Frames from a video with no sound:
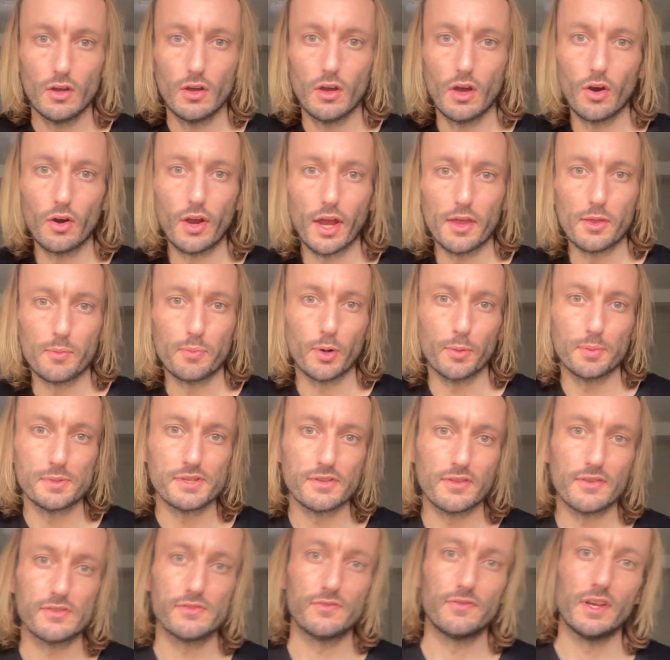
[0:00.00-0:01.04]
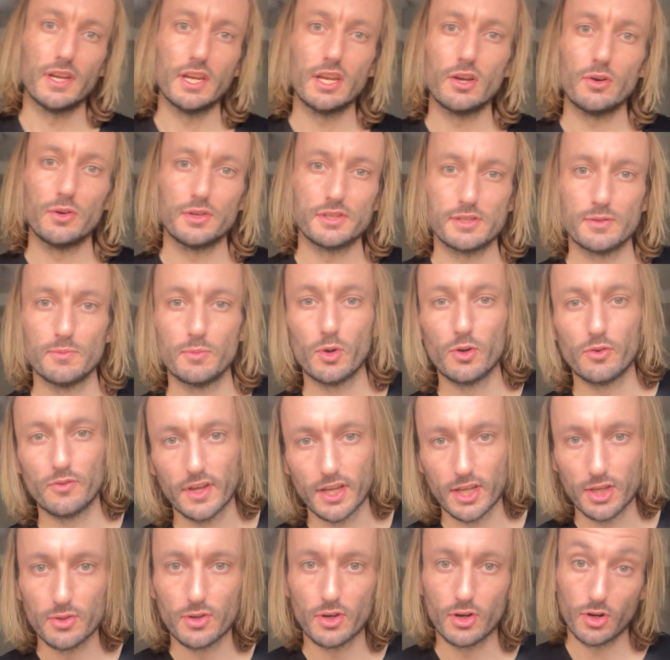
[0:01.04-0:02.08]
Okay, the purpose of this video is to
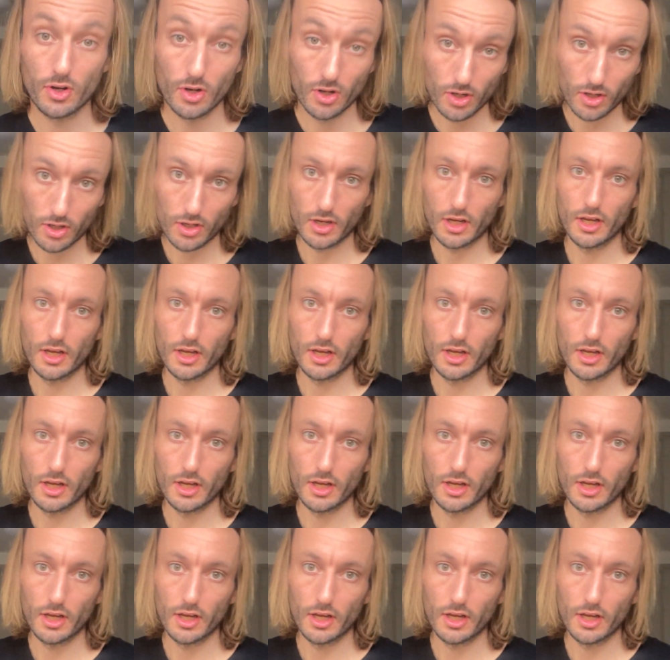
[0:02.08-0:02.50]
motivate you to cook